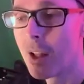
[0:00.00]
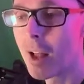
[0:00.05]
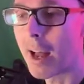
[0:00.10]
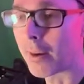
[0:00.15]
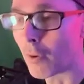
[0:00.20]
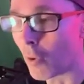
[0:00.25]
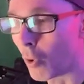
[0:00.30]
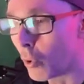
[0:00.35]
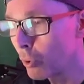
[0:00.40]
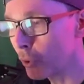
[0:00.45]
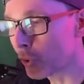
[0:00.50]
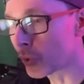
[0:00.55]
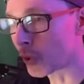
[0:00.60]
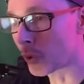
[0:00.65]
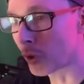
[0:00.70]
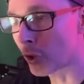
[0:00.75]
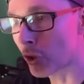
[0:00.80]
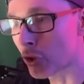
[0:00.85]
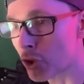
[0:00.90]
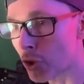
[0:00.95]
And also
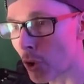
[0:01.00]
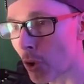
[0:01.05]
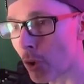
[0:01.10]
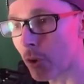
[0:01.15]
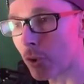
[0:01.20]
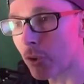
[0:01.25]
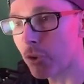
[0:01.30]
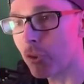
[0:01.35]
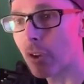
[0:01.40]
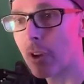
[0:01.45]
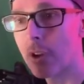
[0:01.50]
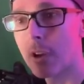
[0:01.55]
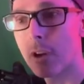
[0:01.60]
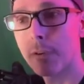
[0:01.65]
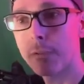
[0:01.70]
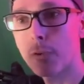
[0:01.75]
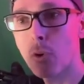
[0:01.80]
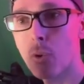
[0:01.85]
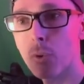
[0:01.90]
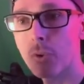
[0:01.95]
the controllers,
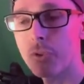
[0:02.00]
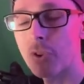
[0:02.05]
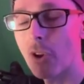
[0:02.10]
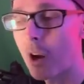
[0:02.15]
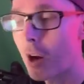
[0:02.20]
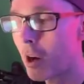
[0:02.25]
of course,